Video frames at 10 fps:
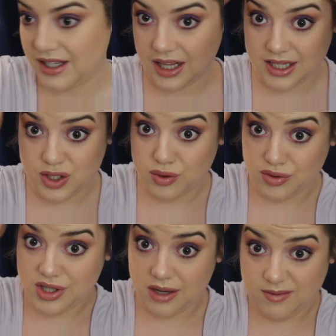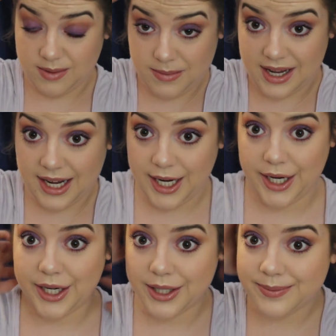at least do something with my
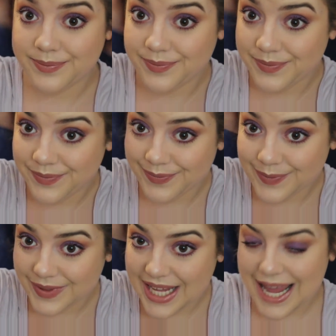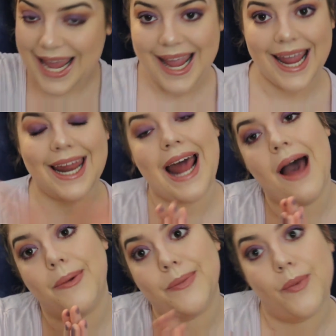hair, and
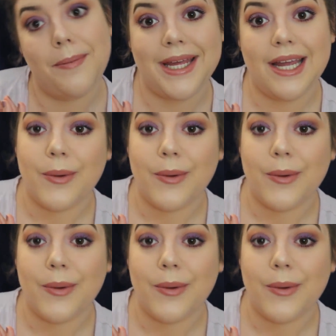I will be